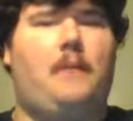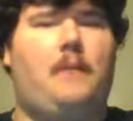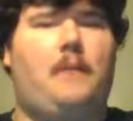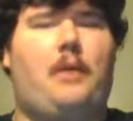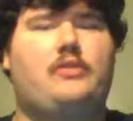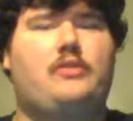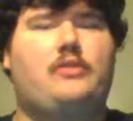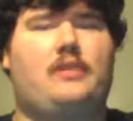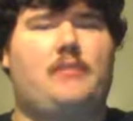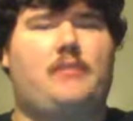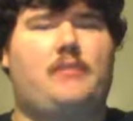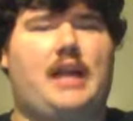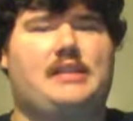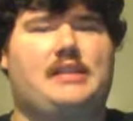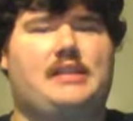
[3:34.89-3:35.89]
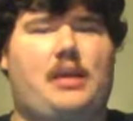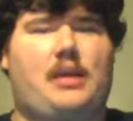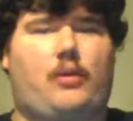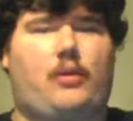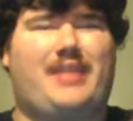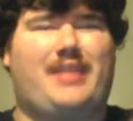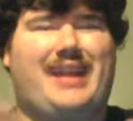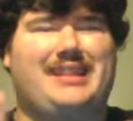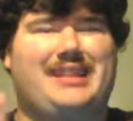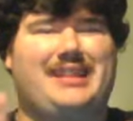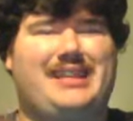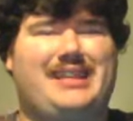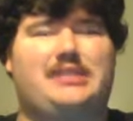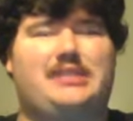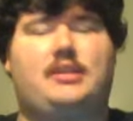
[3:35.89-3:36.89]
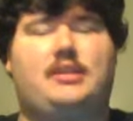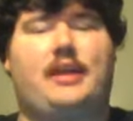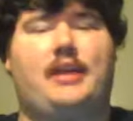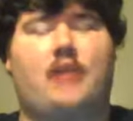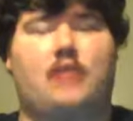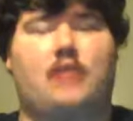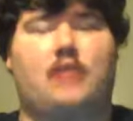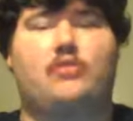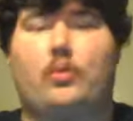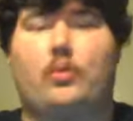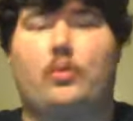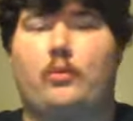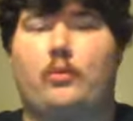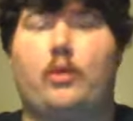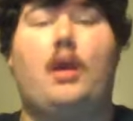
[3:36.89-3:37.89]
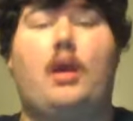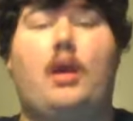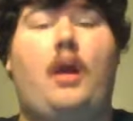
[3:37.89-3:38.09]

post up things that are worth at least $10 or more,